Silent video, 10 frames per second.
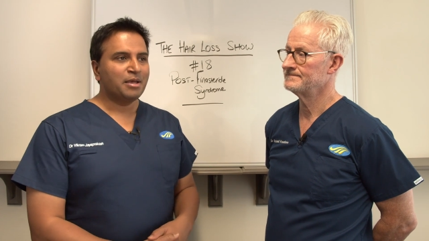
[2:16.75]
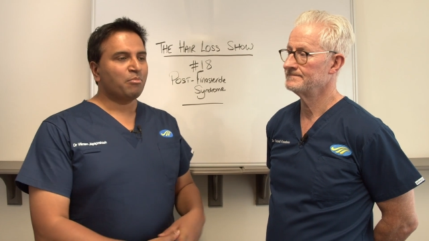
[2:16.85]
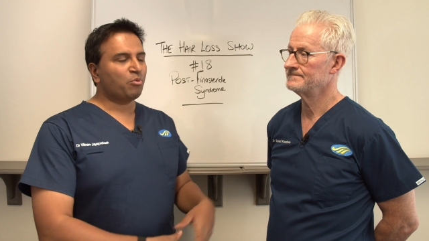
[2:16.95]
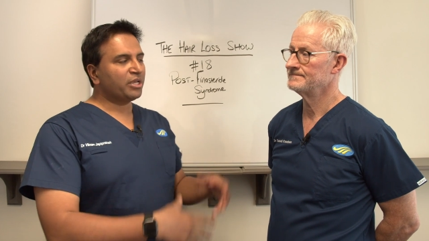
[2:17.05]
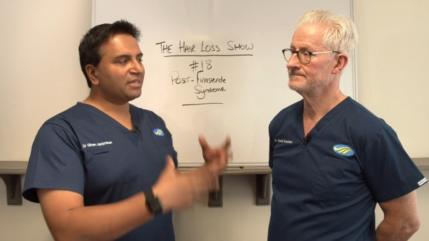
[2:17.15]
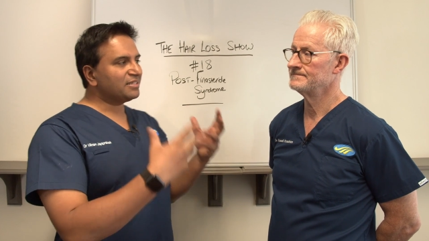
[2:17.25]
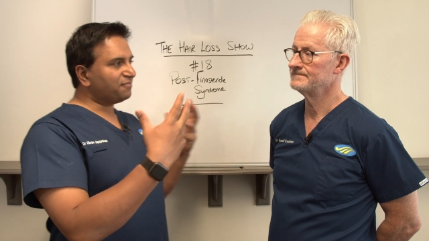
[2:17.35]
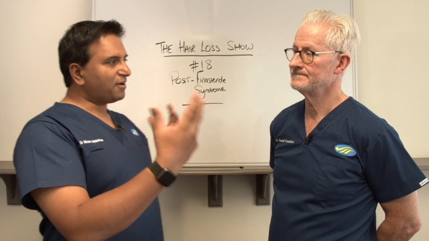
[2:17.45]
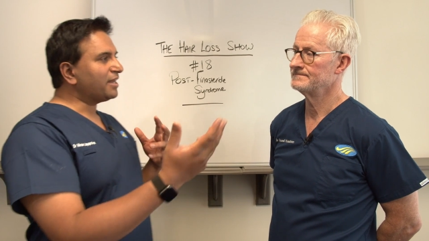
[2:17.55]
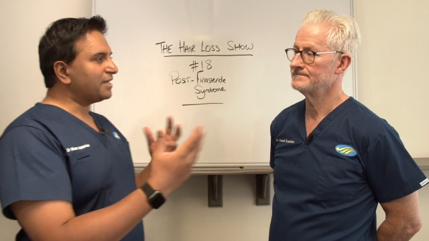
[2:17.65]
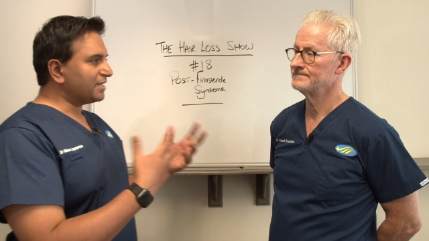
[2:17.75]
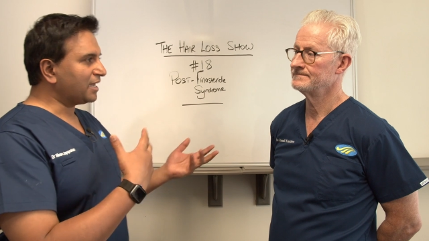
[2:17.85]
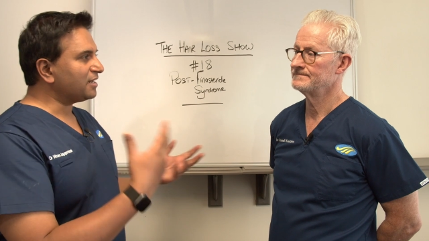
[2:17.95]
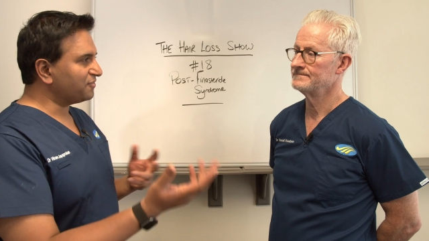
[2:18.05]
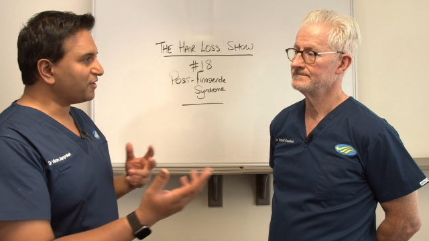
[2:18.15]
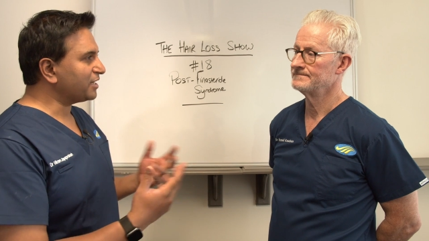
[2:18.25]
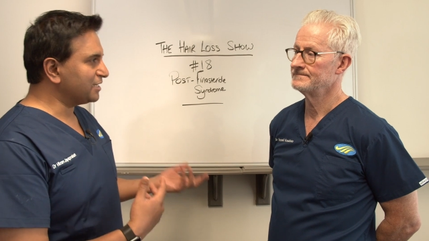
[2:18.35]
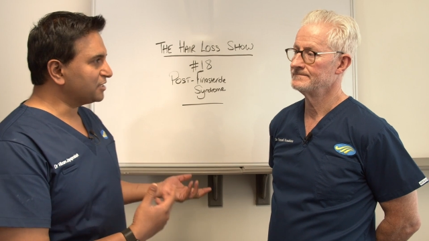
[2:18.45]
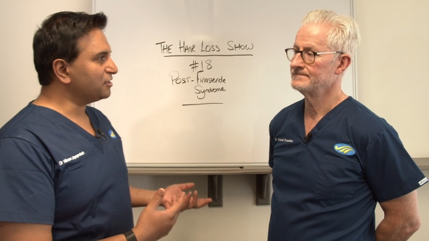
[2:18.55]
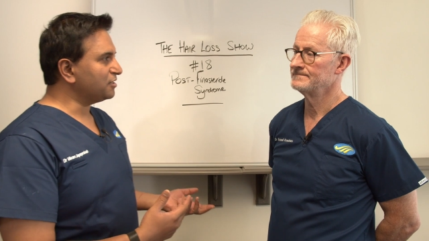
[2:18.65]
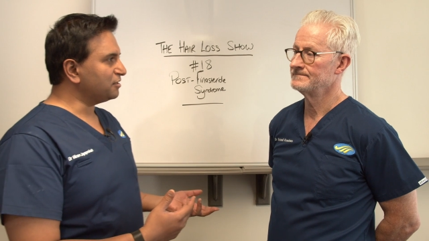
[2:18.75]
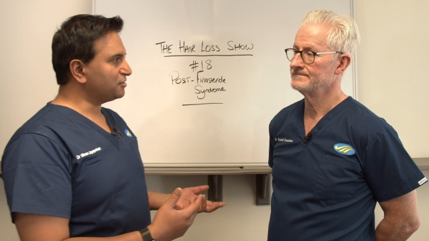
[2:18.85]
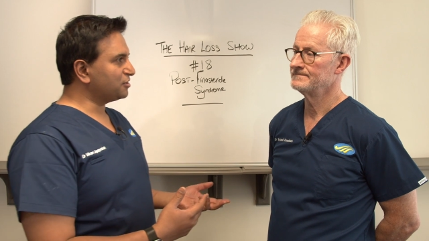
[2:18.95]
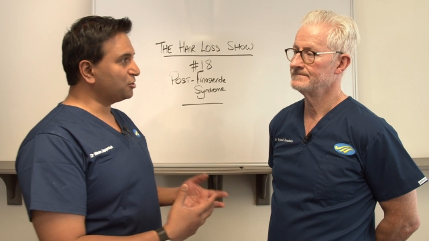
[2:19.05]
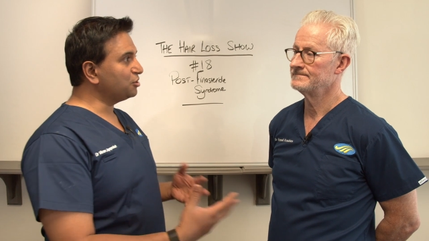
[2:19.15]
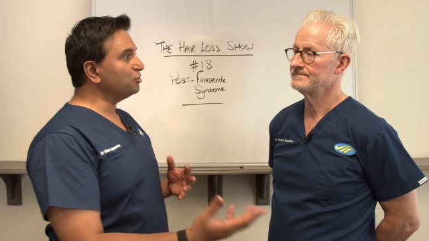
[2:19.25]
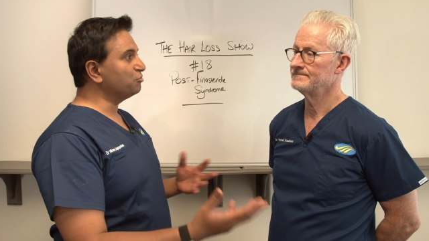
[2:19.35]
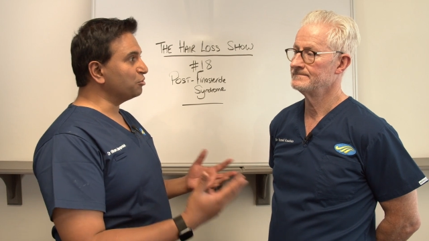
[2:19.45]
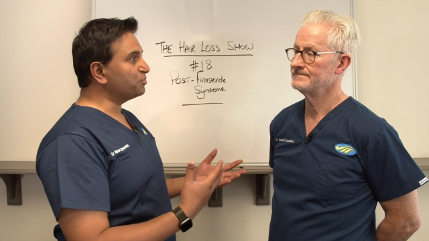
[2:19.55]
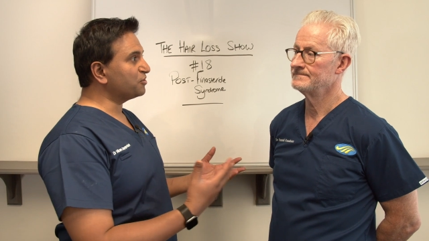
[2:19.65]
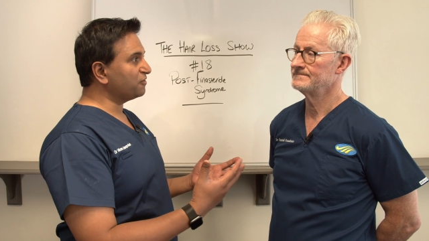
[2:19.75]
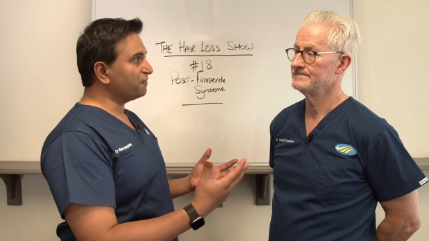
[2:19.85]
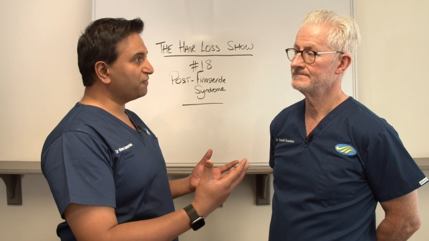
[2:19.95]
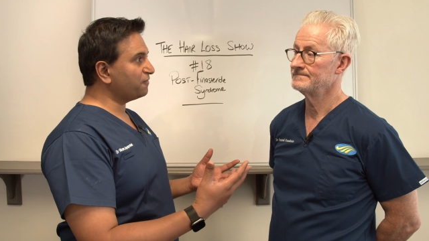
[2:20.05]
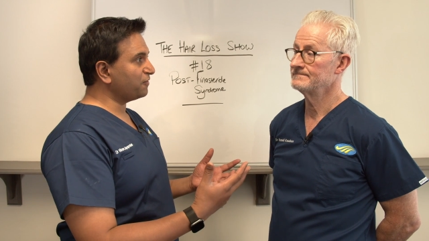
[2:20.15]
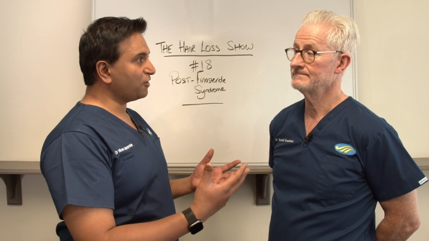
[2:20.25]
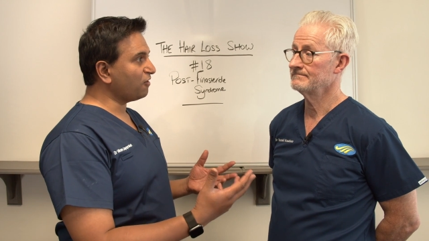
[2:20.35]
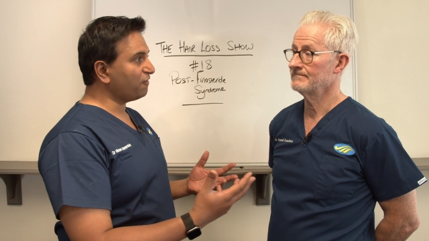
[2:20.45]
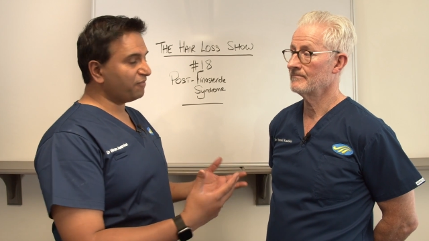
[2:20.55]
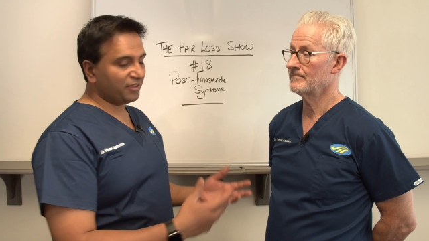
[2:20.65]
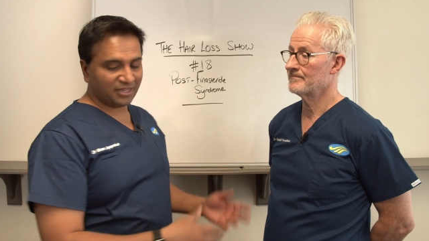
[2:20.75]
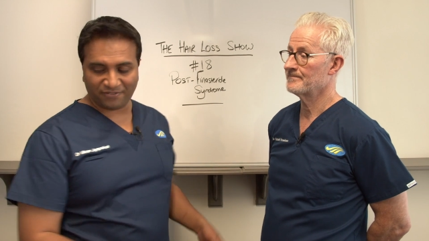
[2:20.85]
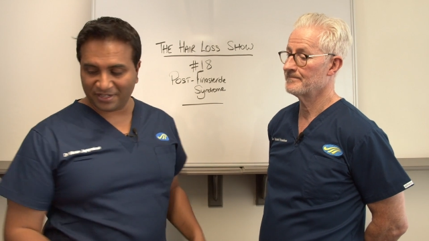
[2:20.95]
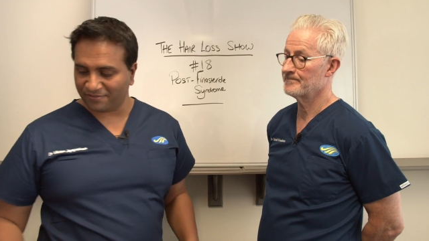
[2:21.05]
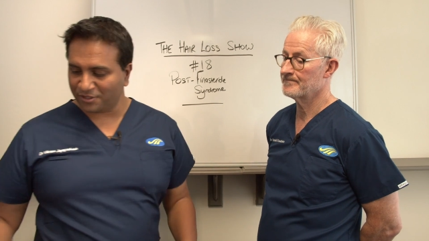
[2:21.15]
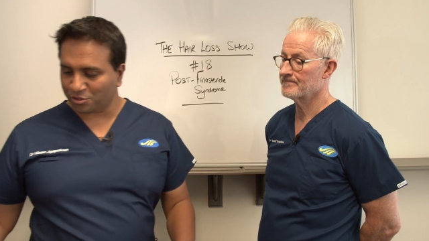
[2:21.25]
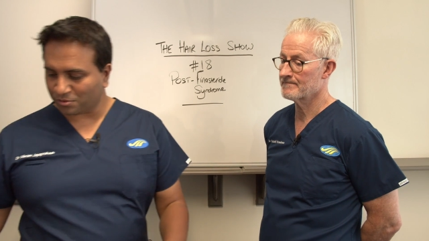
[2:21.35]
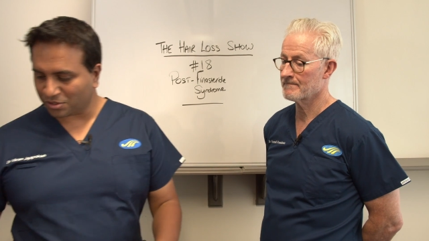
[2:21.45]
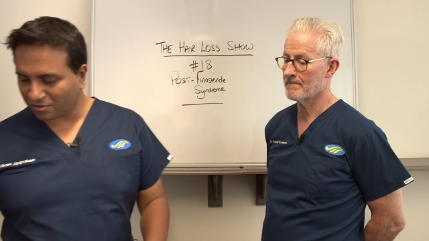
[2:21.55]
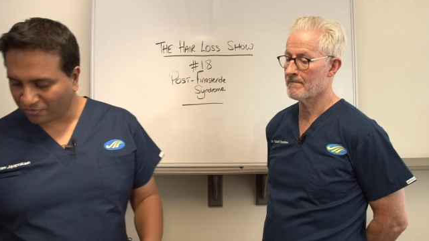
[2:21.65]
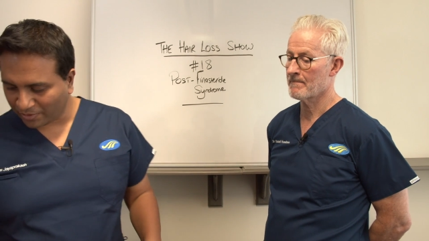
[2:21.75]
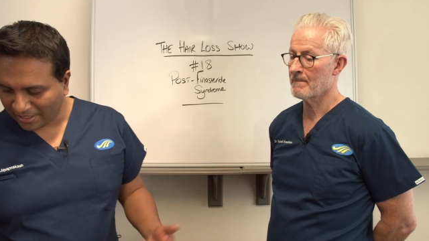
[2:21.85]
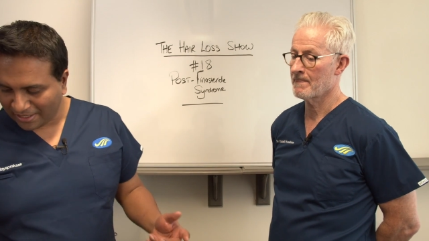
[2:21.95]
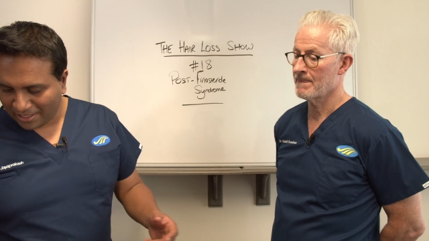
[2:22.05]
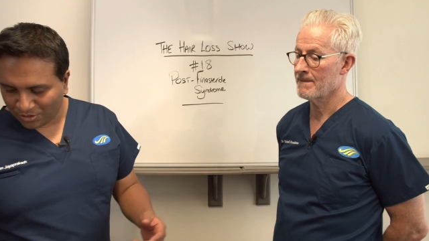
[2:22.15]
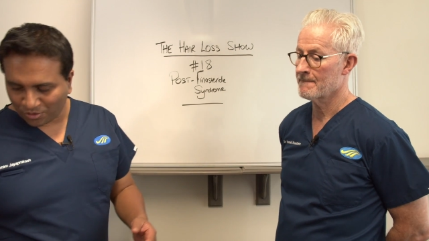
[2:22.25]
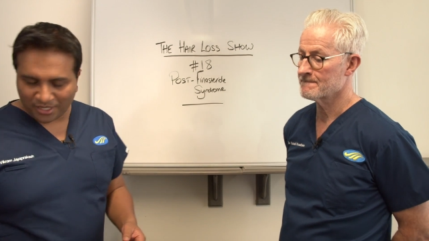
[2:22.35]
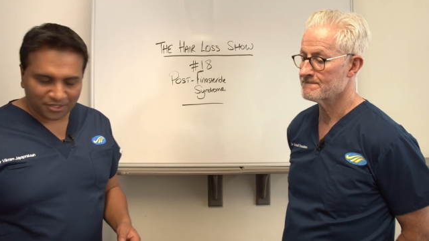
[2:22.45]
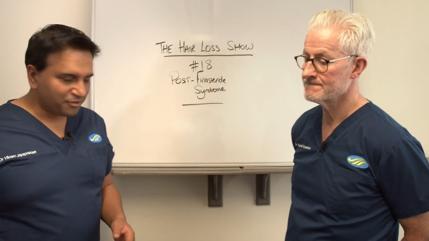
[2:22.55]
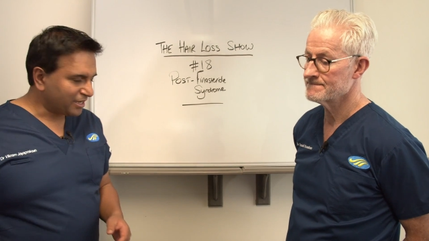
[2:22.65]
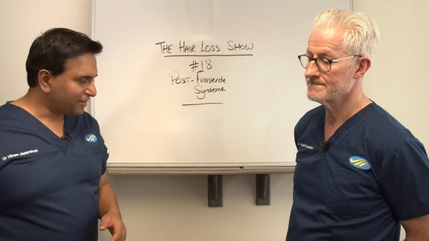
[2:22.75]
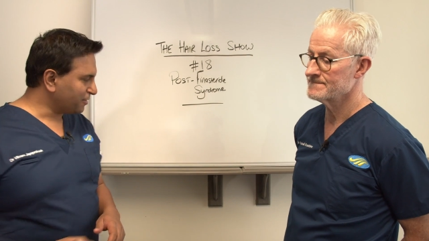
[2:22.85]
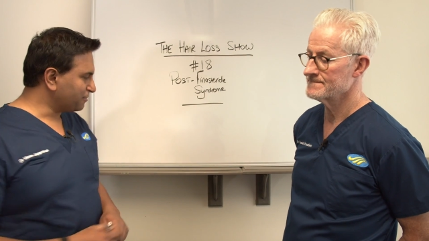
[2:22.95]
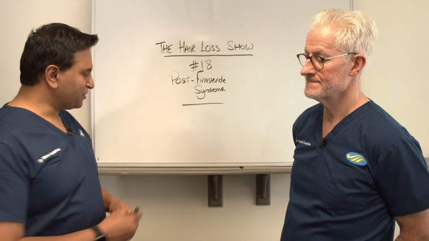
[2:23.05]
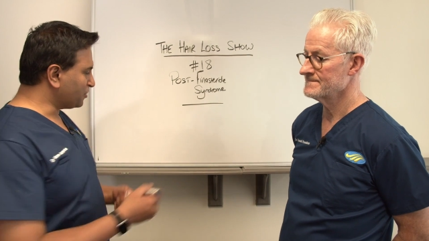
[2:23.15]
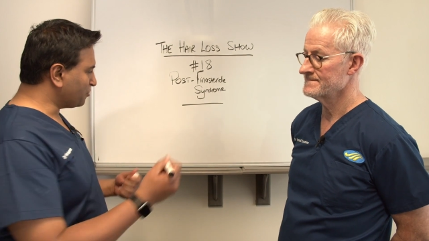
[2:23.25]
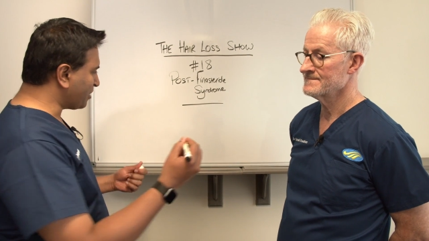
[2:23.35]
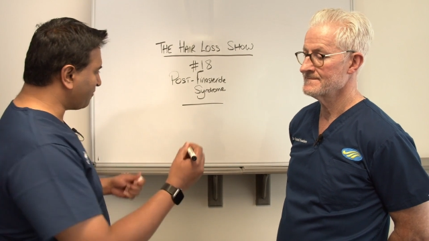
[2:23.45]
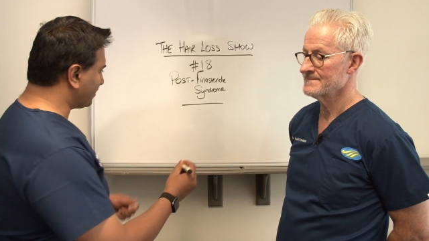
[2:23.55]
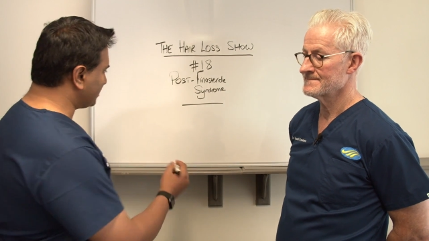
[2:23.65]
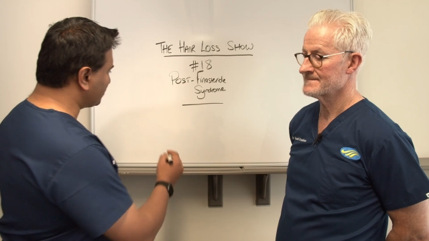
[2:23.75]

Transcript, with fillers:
Speaker 1: But we can divide it, kind of divide it into to two groups of, of, of individuals. So if we try and do that on, you know, graphically,